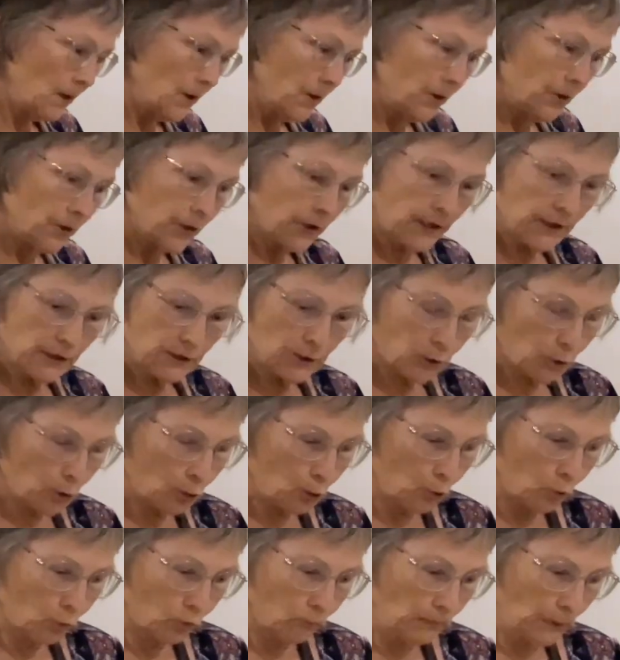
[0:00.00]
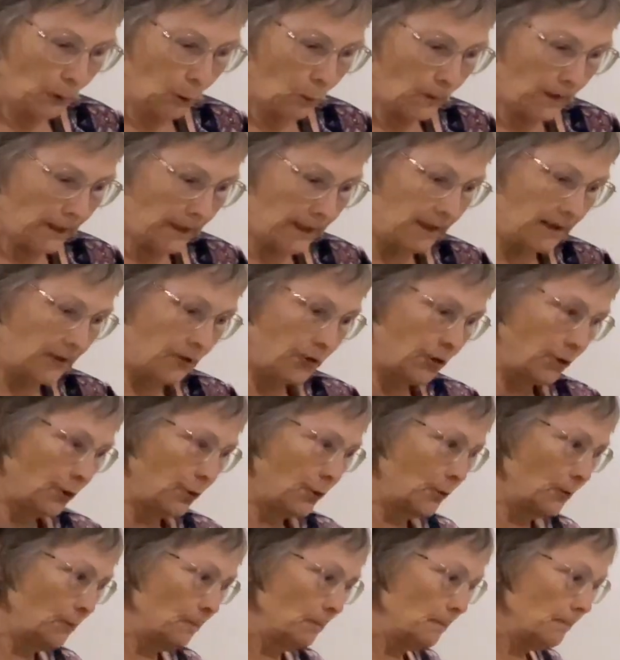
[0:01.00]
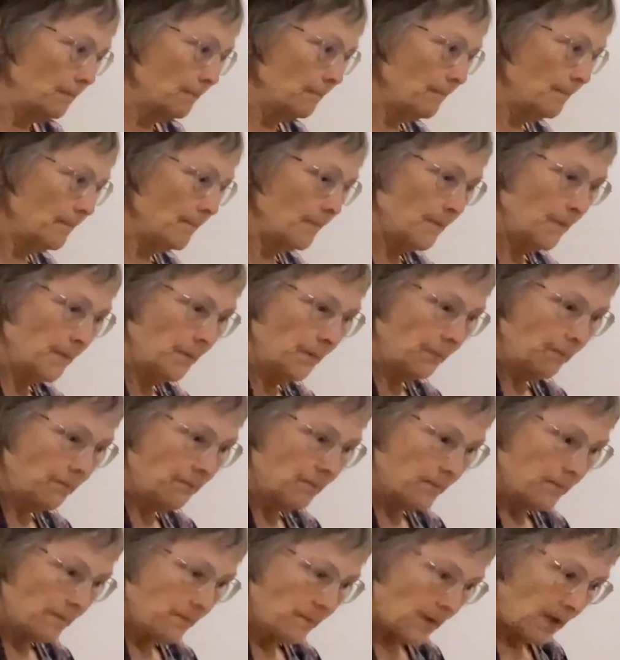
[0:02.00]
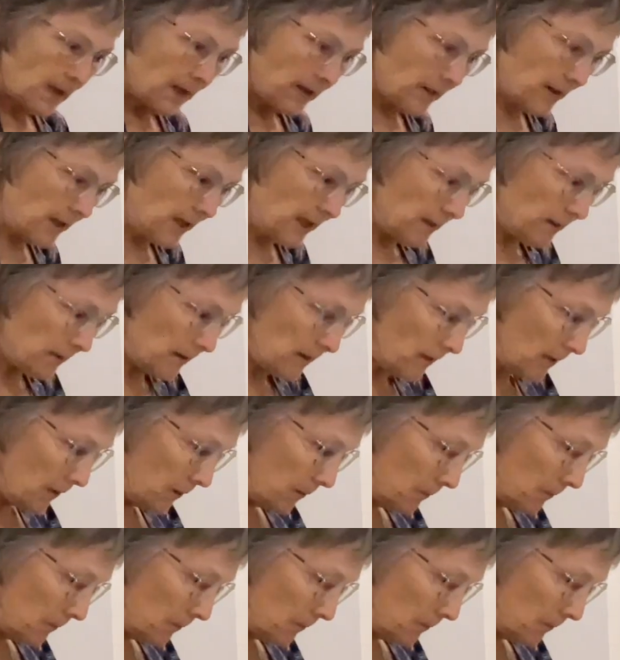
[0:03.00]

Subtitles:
to this cooled milk into this